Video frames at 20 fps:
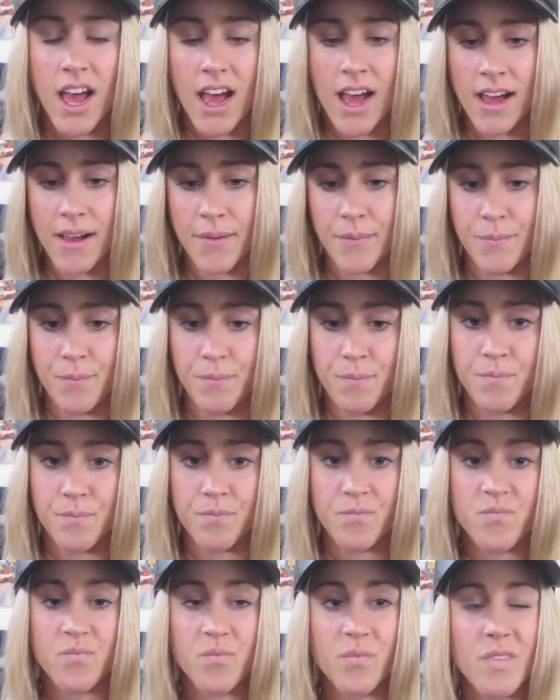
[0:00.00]

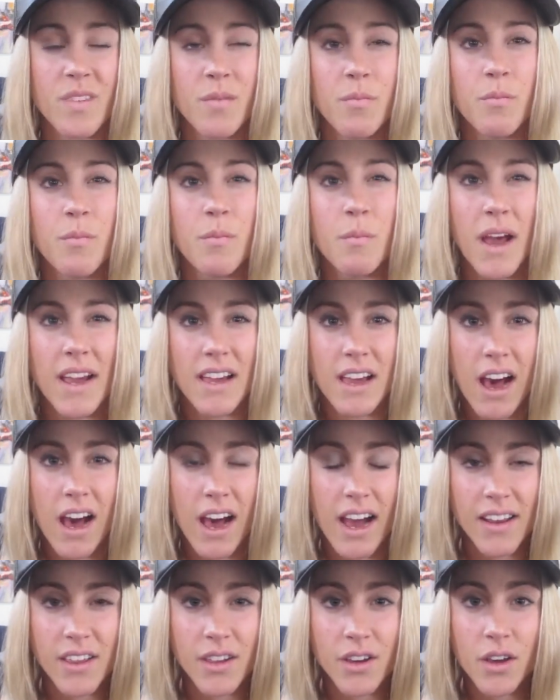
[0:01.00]
My
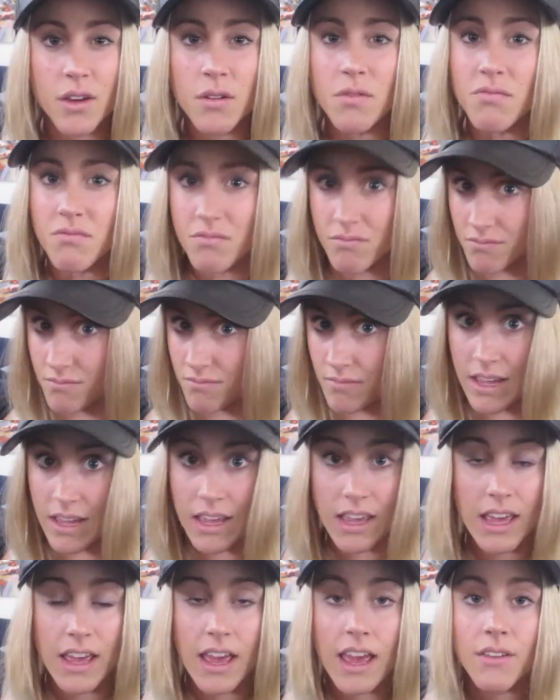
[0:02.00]
cardio,
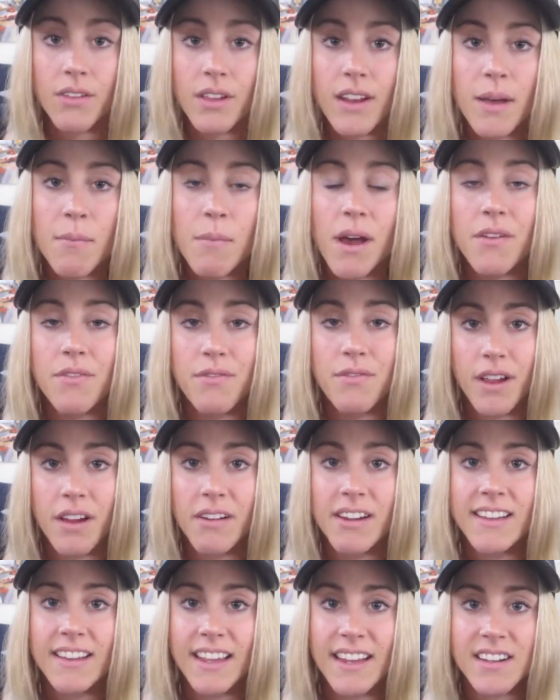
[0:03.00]
even at my
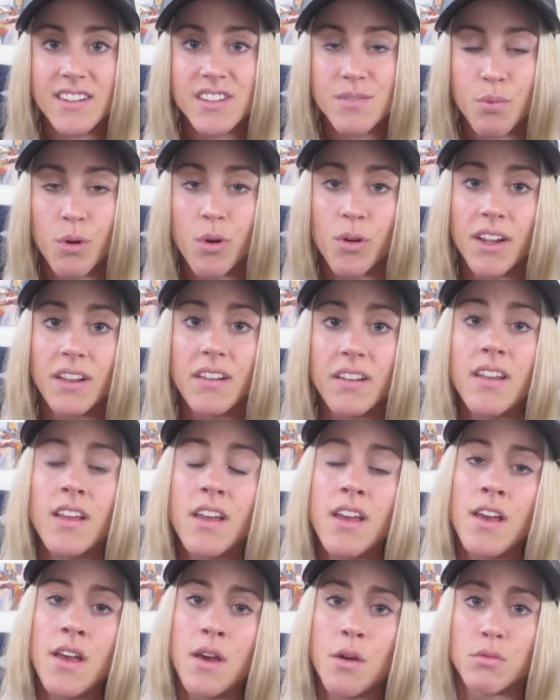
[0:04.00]
very leanest point,
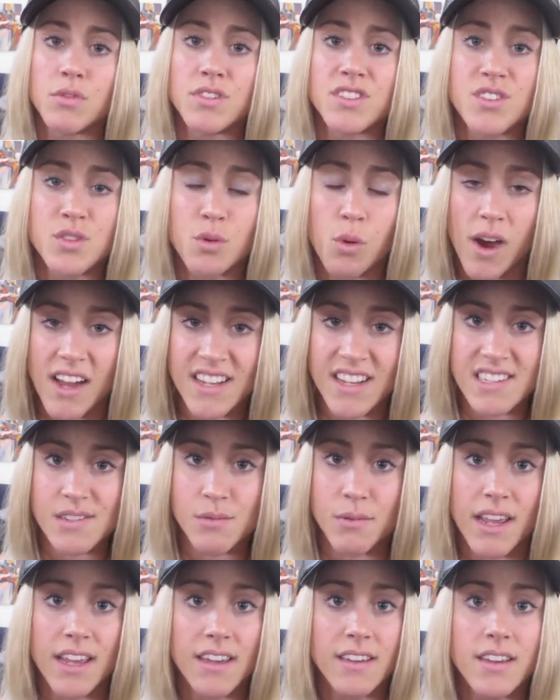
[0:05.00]
was twice
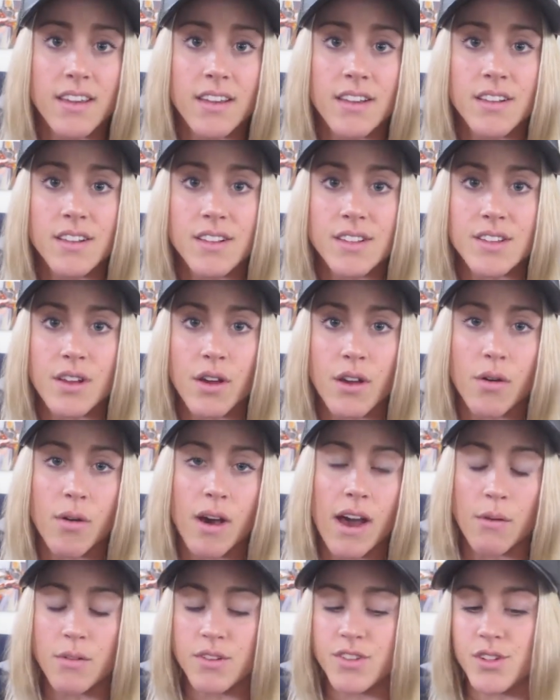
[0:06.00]
a week. So
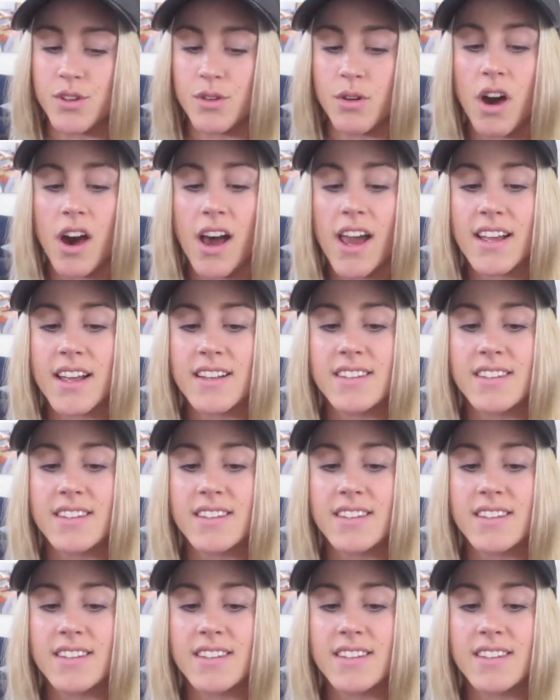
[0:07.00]
I would do high